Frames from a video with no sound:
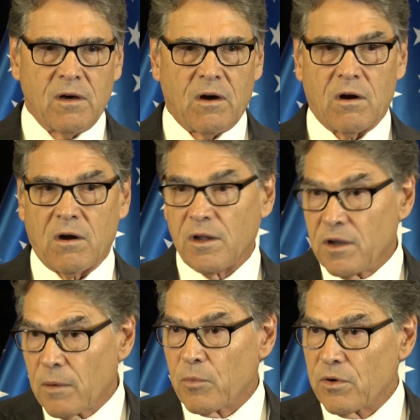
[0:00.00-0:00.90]
or a
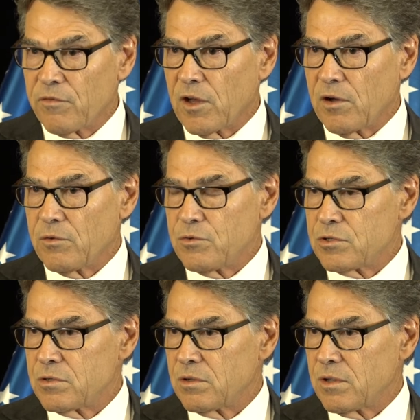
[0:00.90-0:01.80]
number of
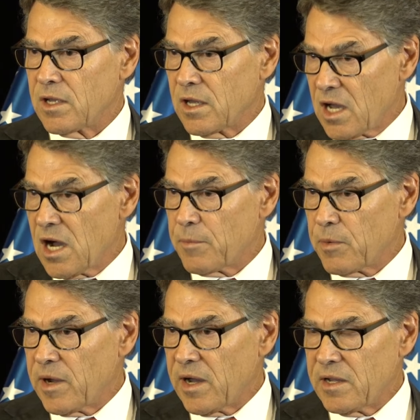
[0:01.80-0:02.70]
those that get
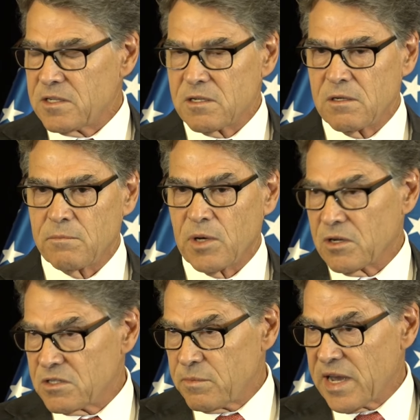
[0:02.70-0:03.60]
compromised
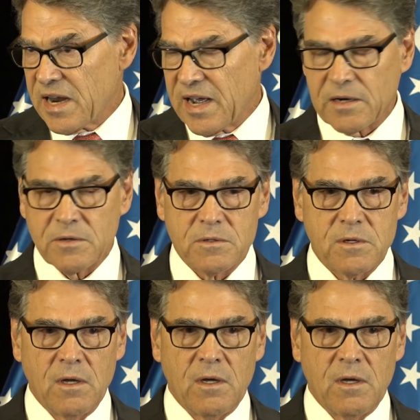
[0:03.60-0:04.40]
because of bad actors,